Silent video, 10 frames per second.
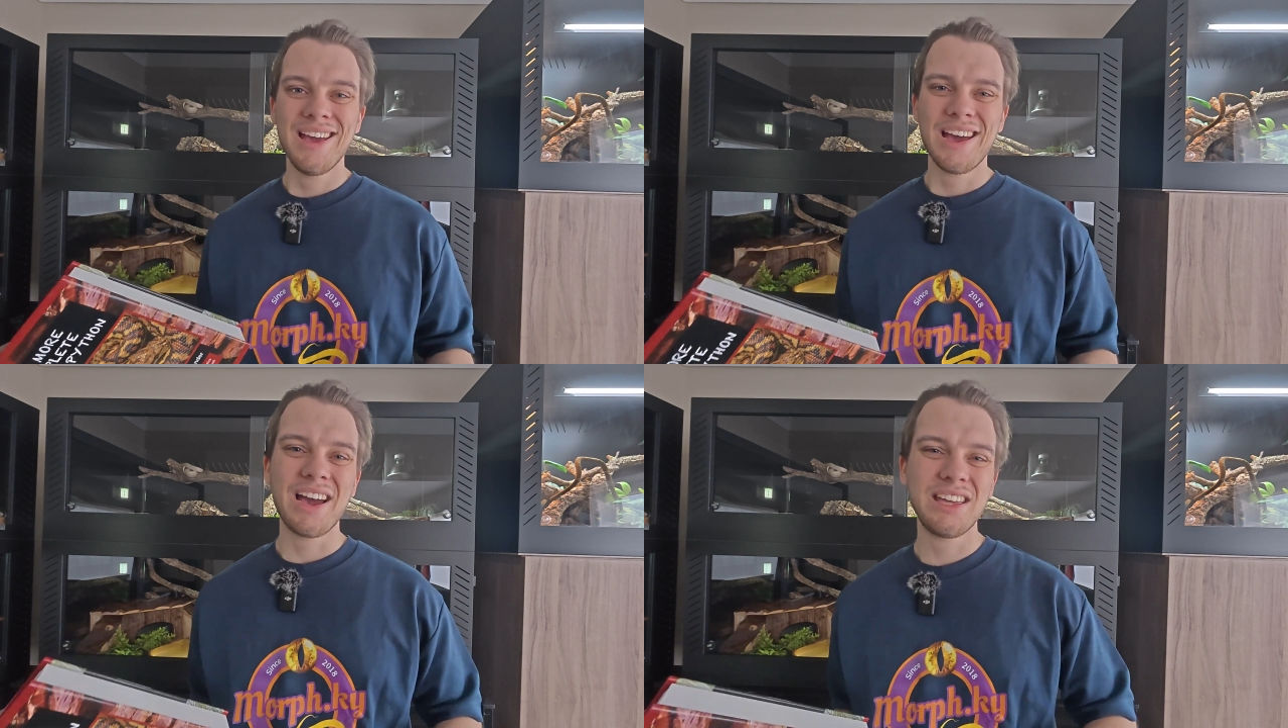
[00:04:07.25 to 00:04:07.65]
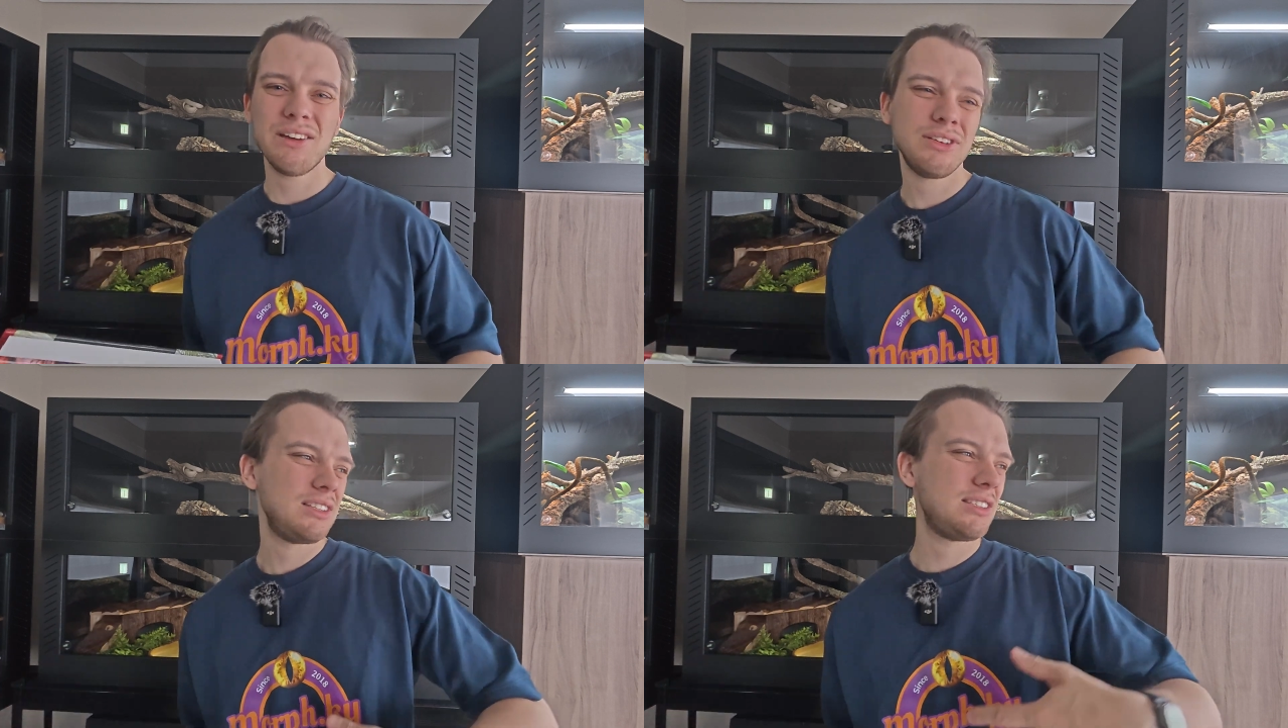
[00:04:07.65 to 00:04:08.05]
I give
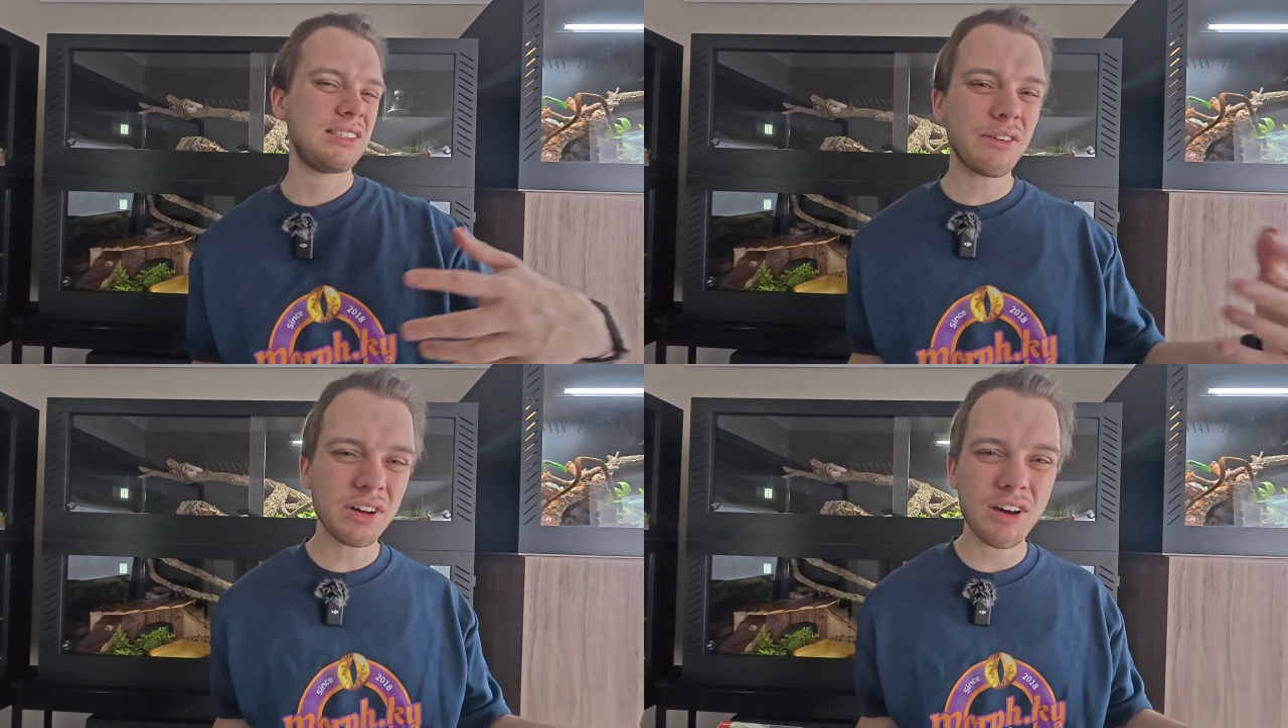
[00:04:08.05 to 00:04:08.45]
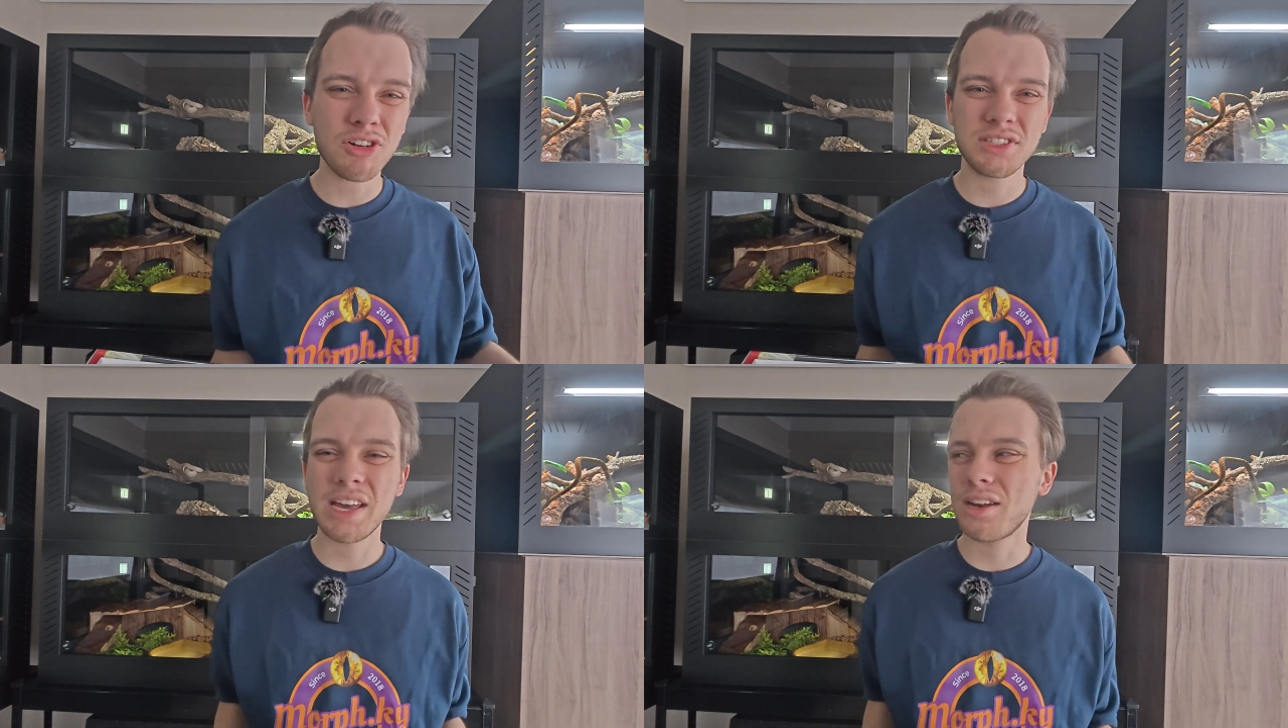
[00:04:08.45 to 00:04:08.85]
it 7 out
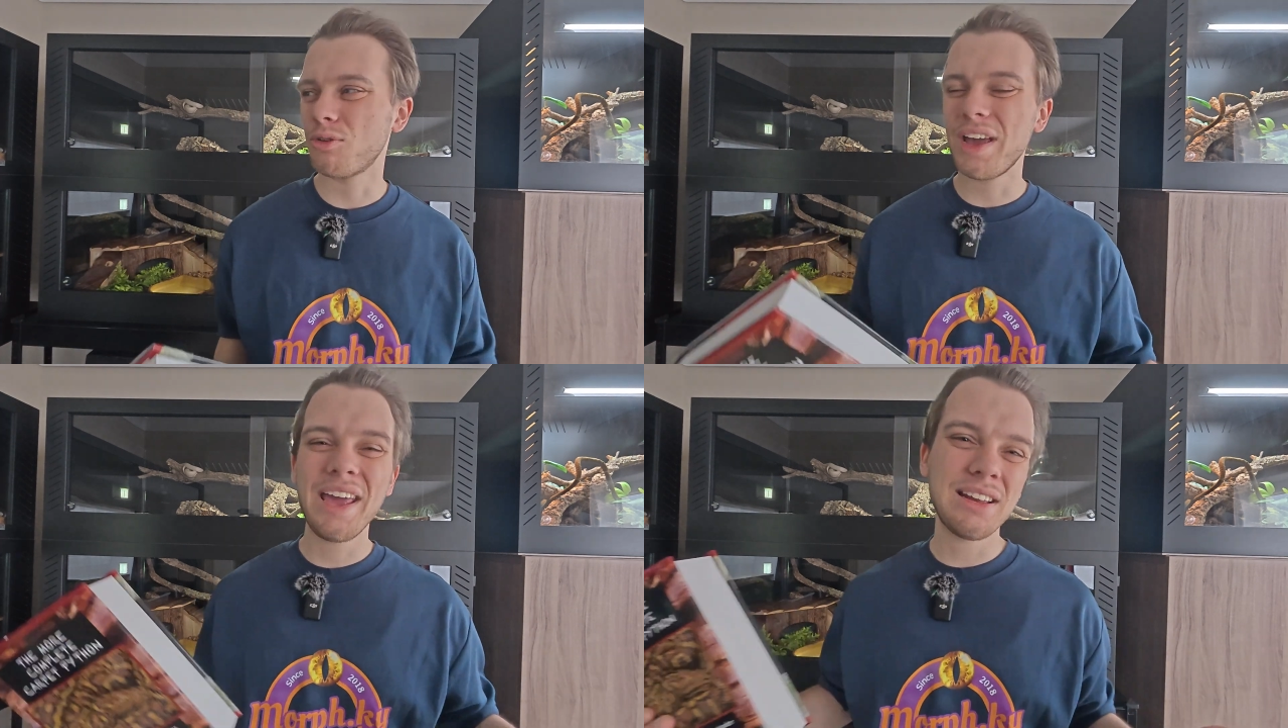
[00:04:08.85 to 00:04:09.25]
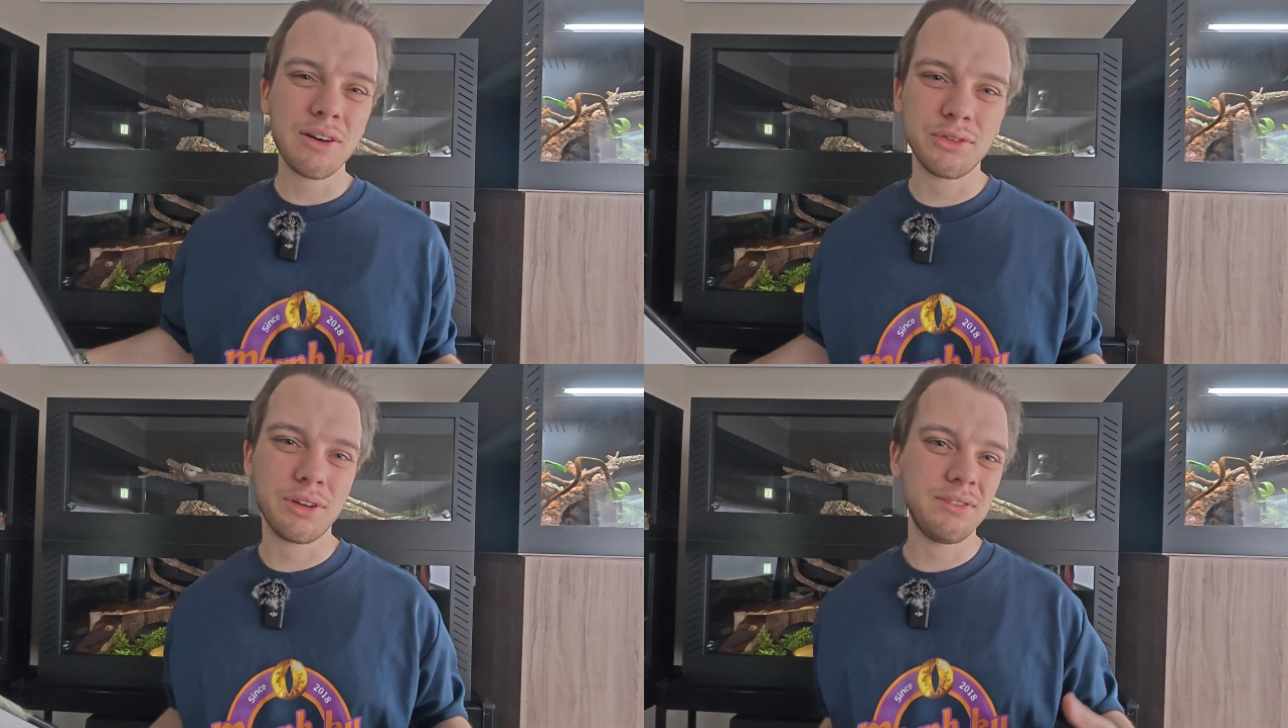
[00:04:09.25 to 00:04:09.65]
of 10 or 8 out
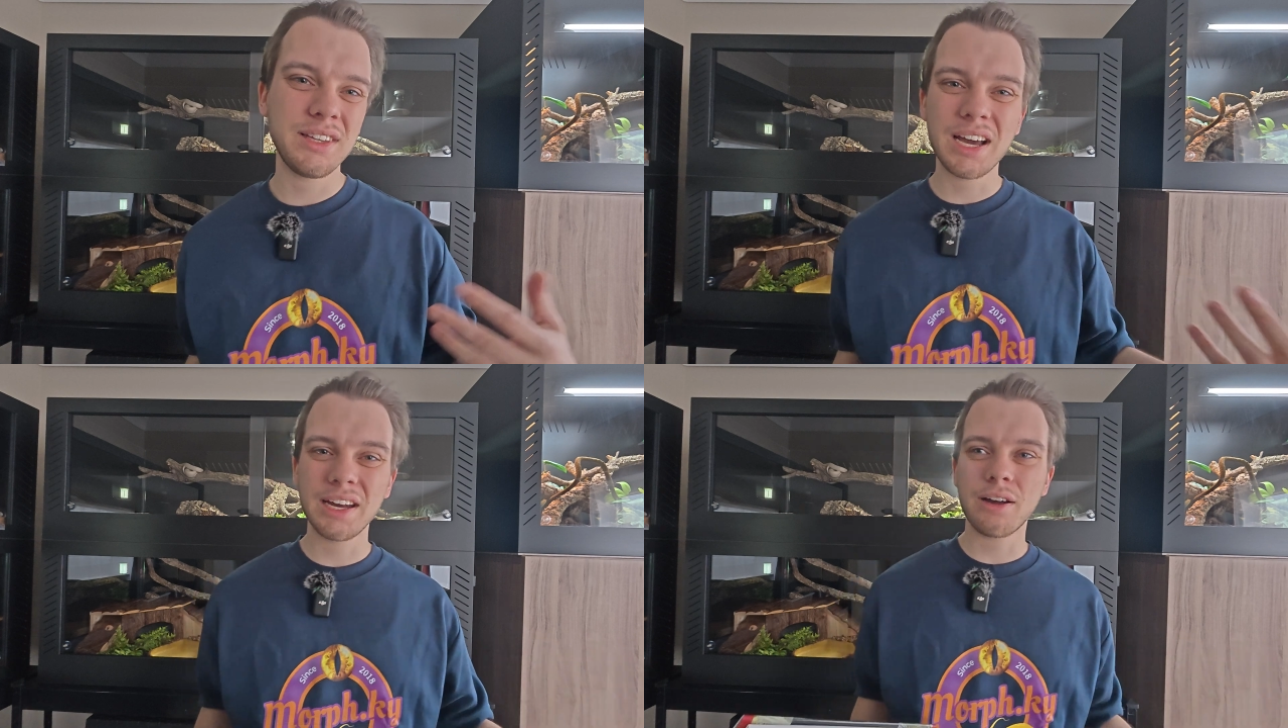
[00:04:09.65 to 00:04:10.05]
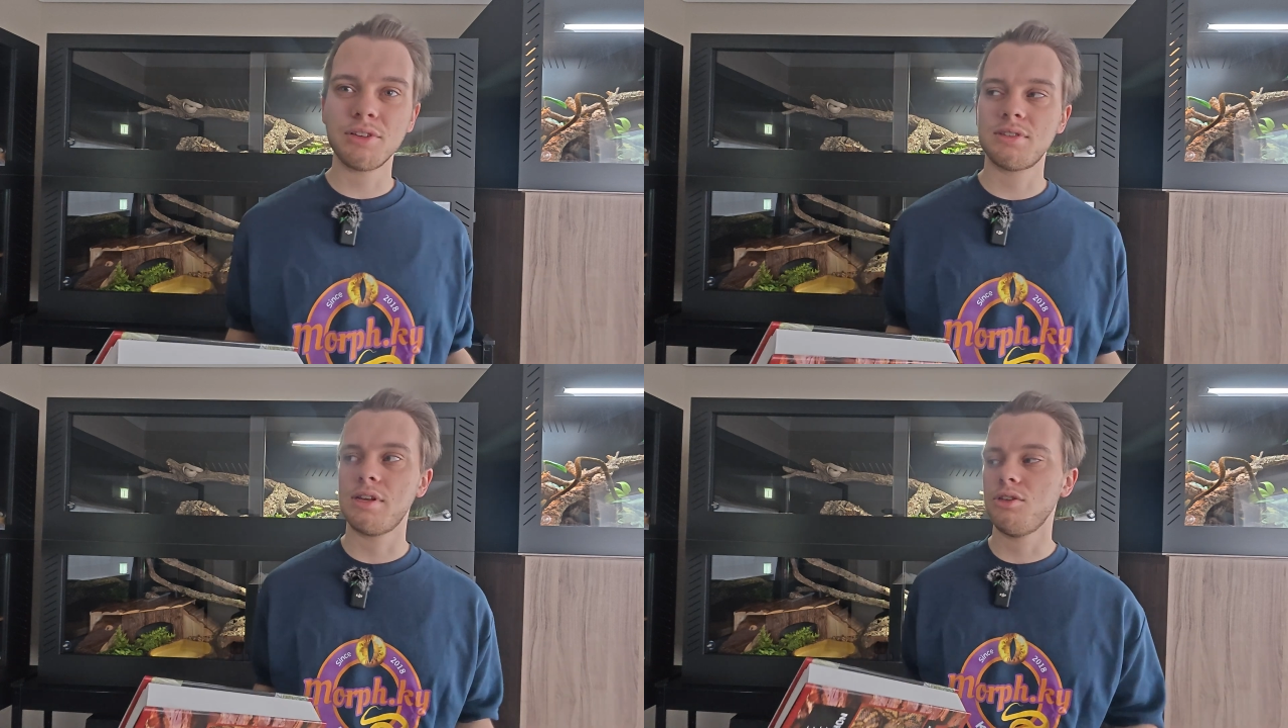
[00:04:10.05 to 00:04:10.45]
of 10, 9 out of
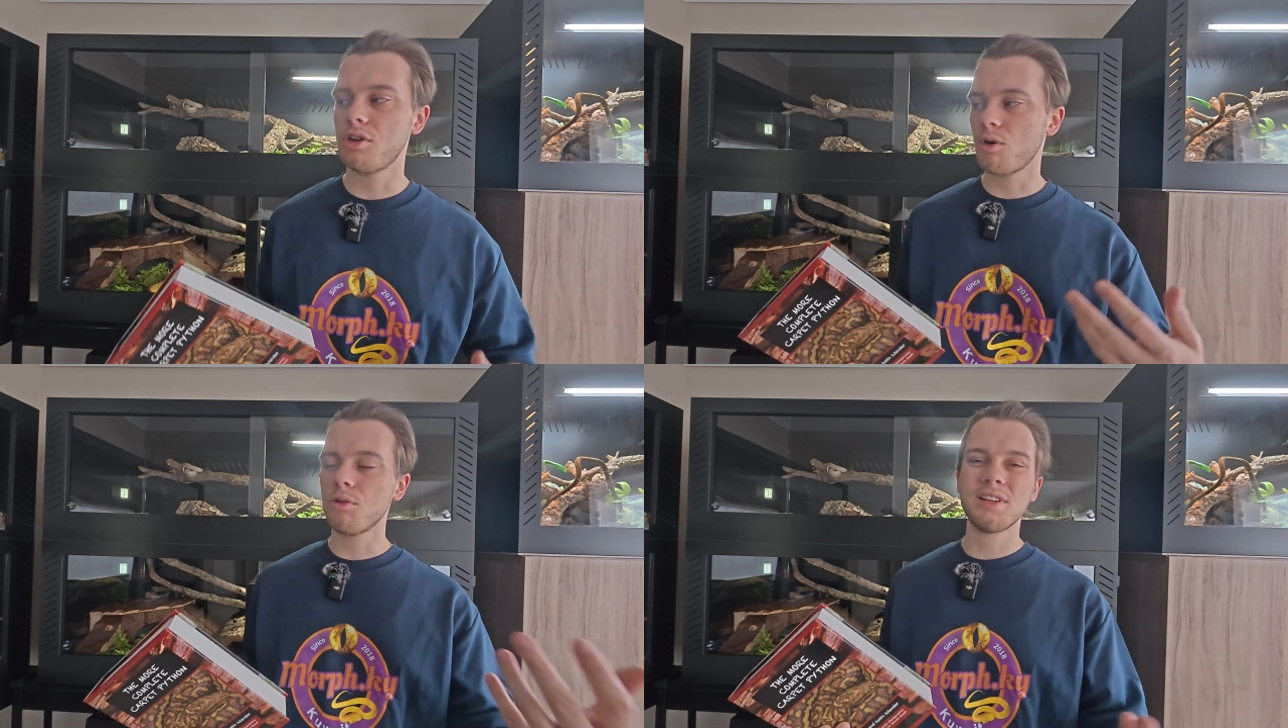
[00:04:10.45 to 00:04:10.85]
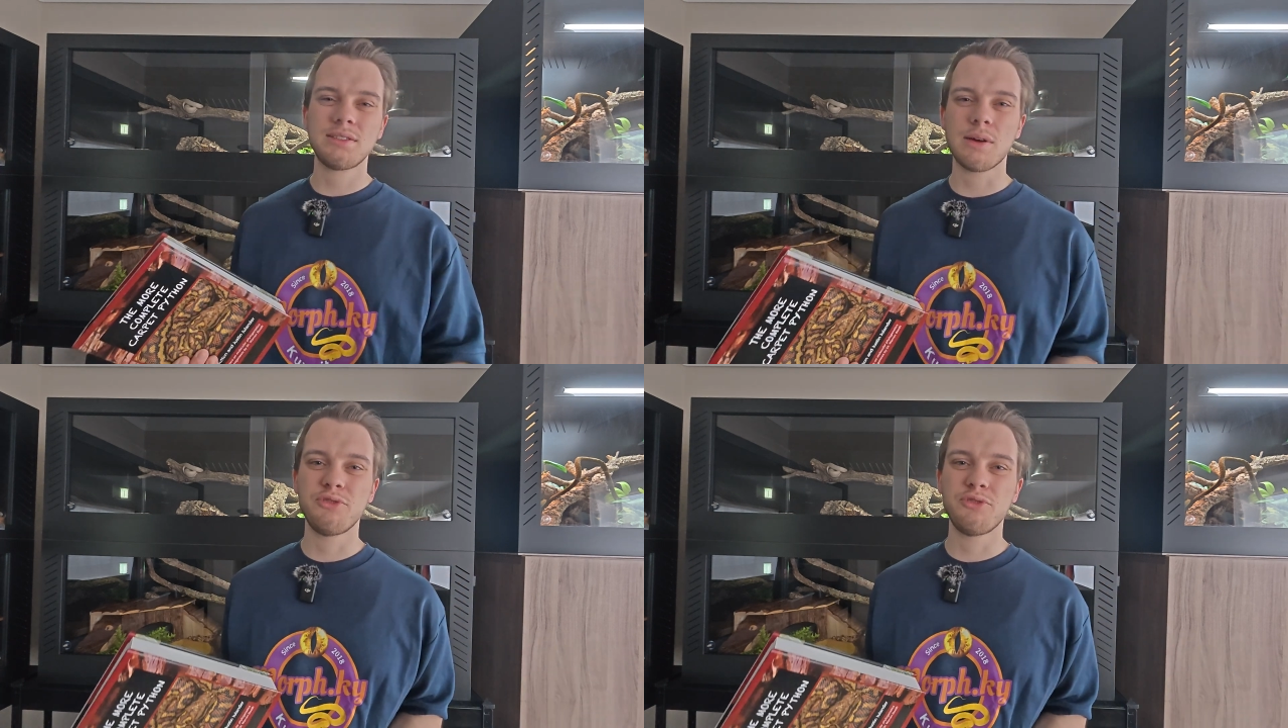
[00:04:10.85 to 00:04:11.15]
10, all that stuff.